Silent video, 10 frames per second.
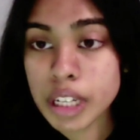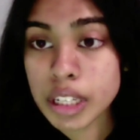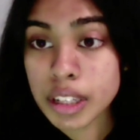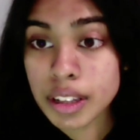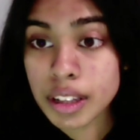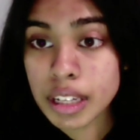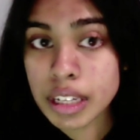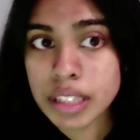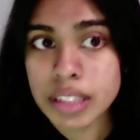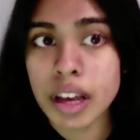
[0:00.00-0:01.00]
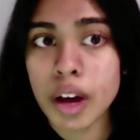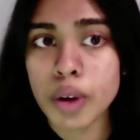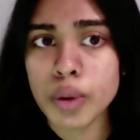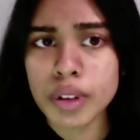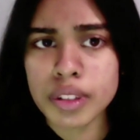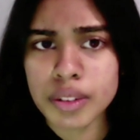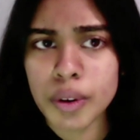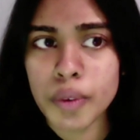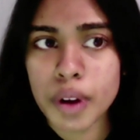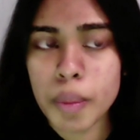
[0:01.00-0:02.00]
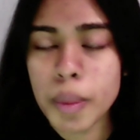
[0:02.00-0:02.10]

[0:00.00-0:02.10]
analytics, how are we going to overcome the